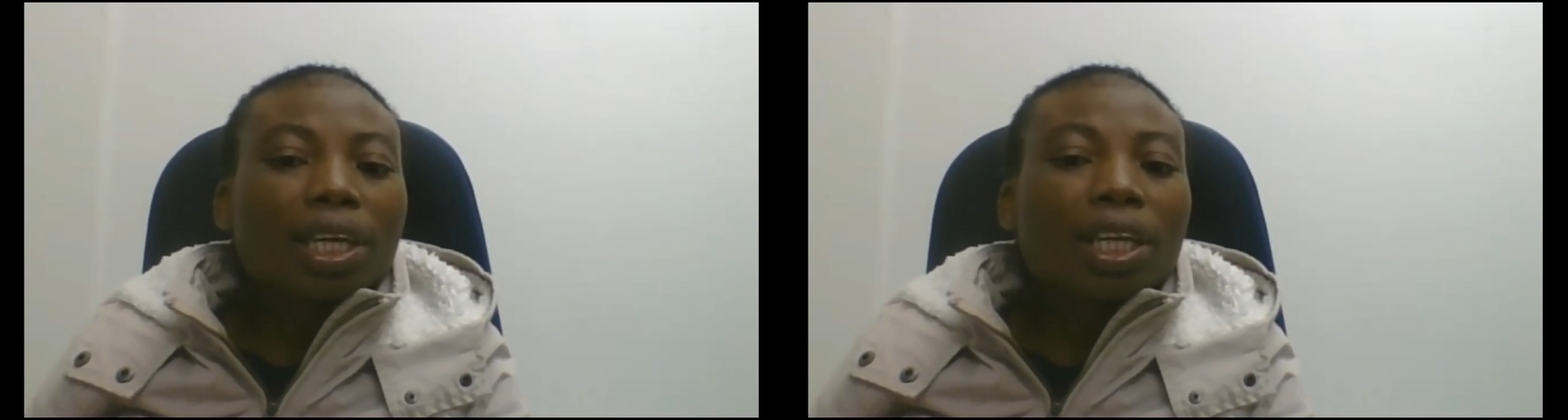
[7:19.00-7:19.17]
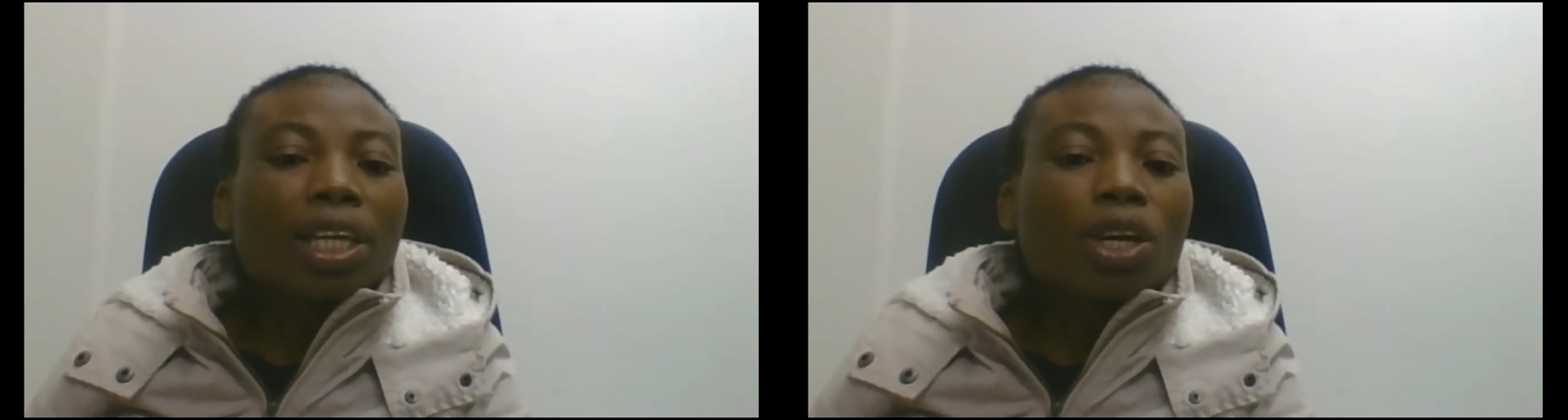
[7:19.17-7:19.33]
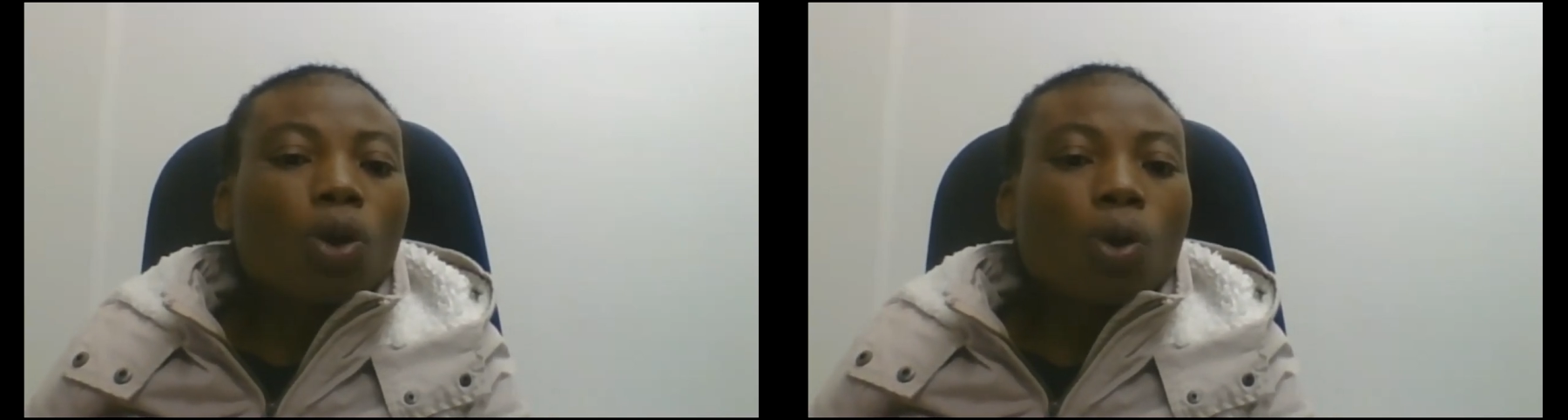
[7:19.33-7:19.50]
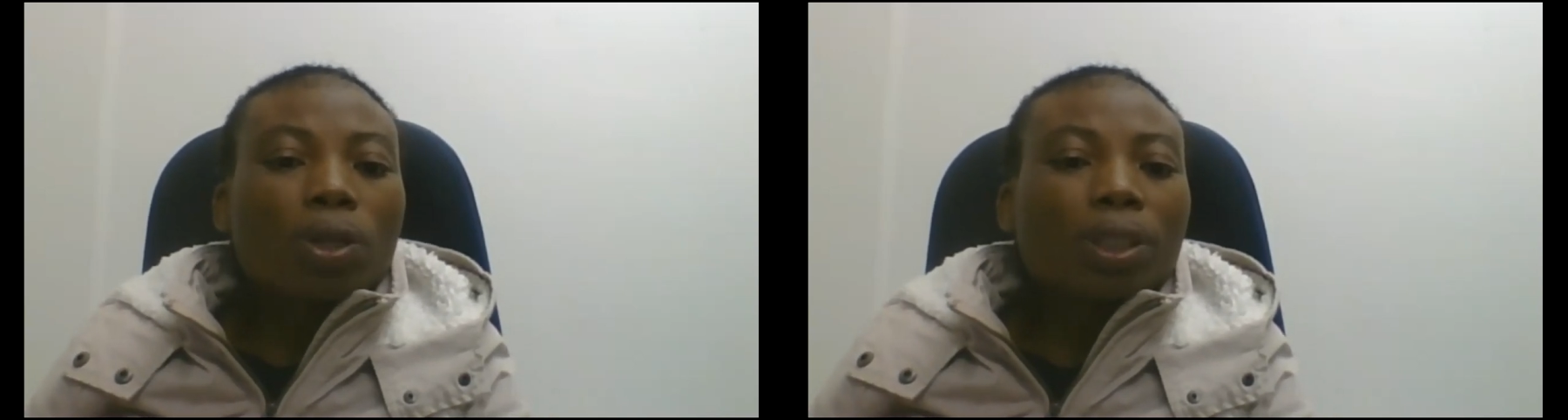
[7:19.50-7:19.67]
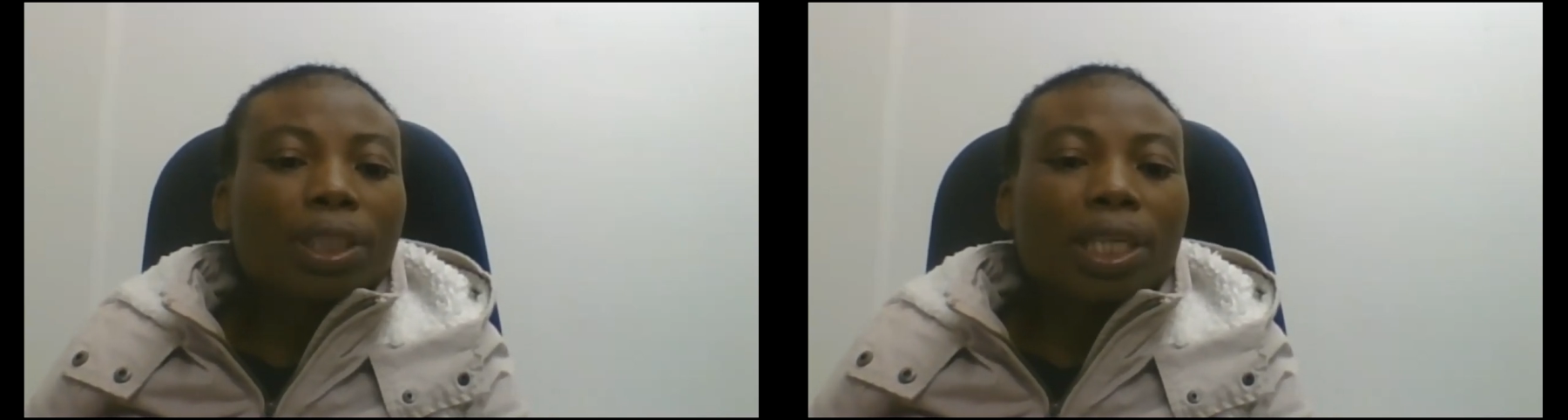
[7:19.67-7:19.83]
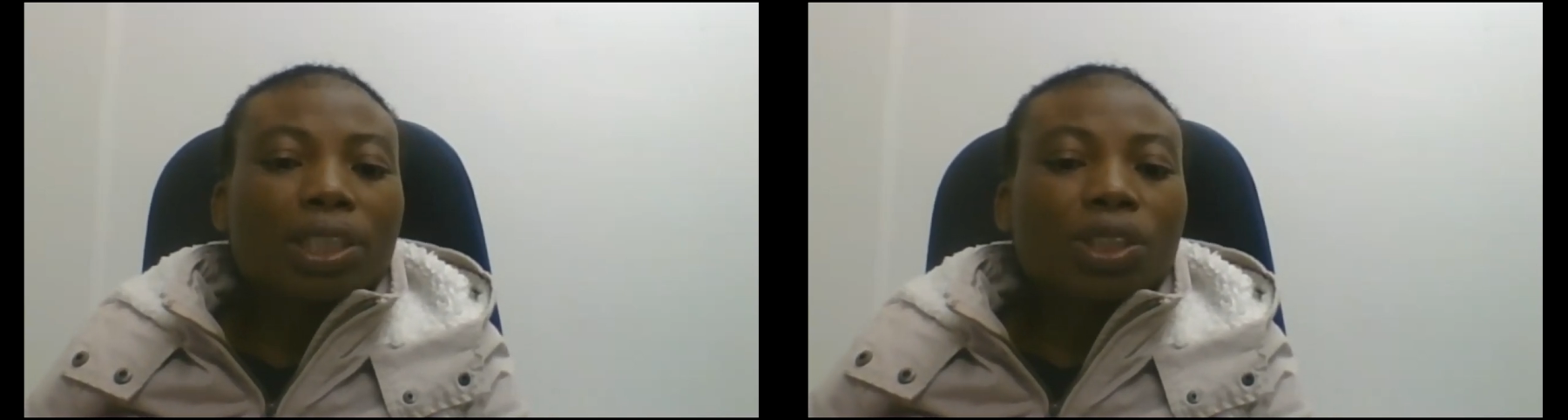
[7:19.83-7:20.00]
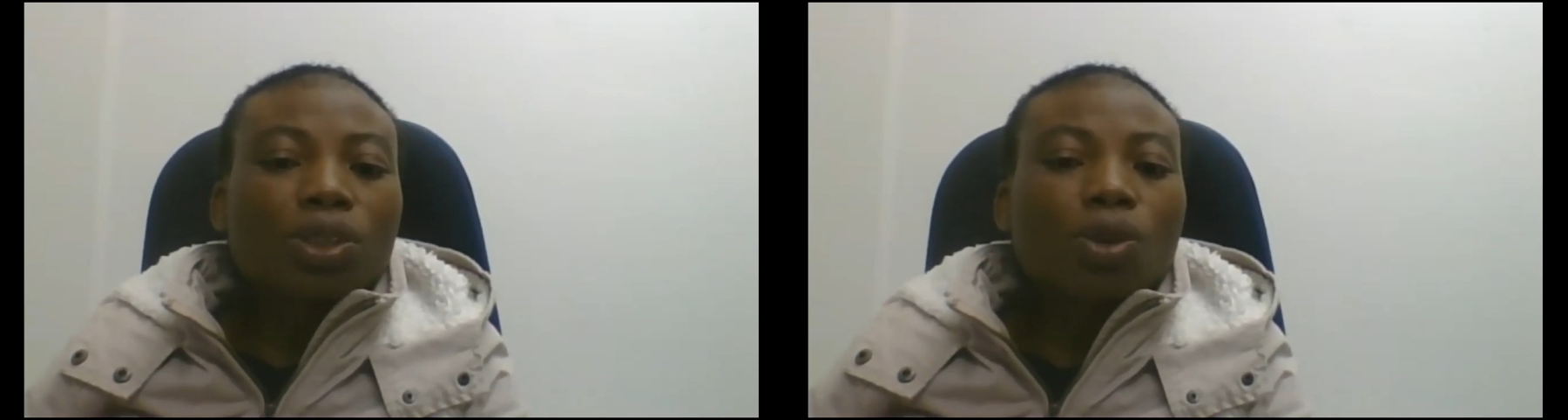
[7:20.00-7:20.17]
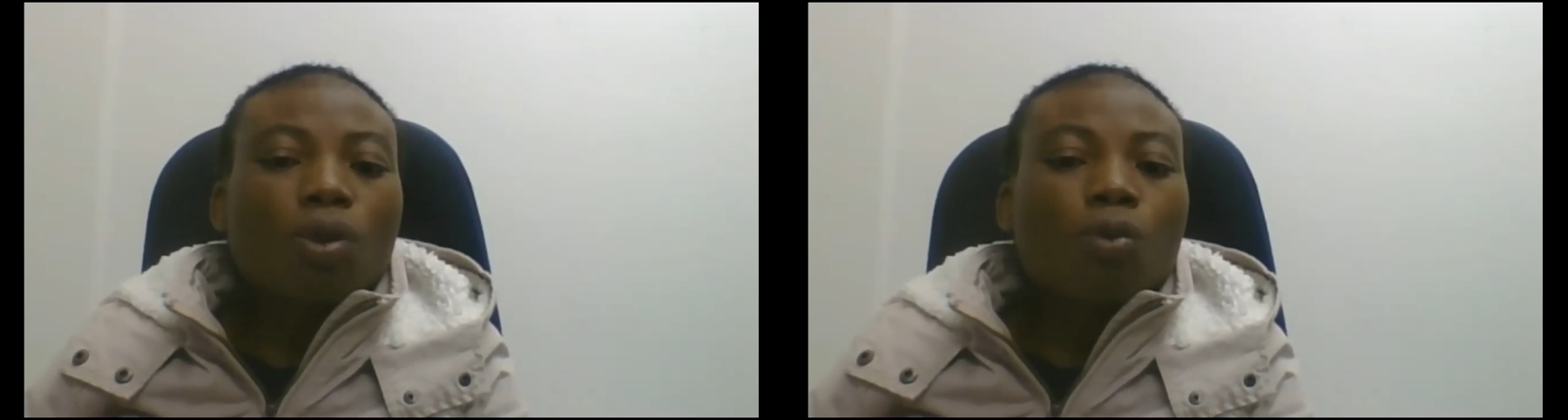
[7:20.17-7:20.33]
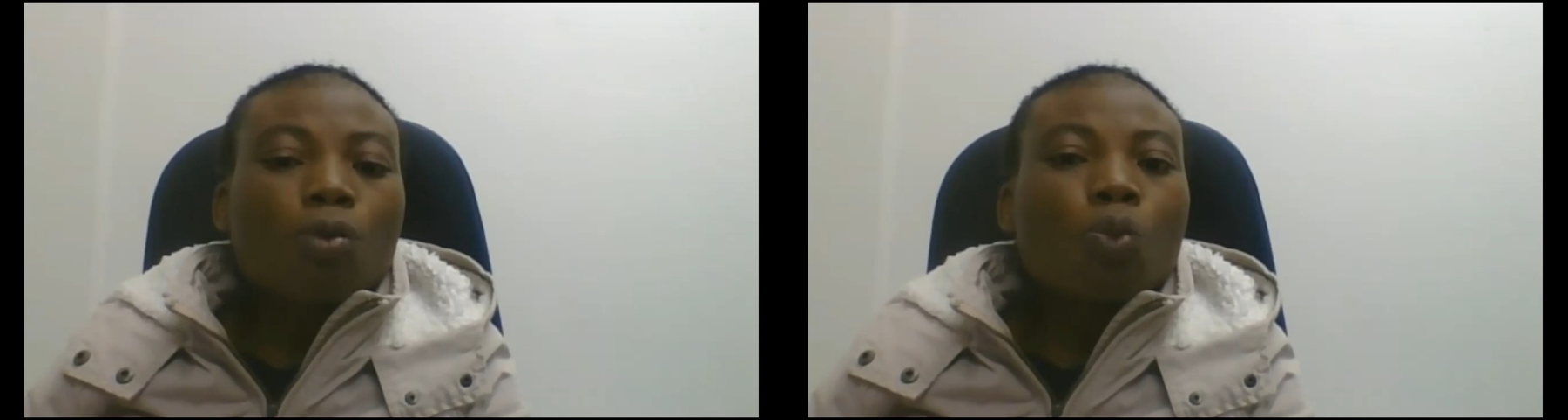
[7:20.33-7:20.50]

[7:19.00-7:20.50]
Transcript: in the context of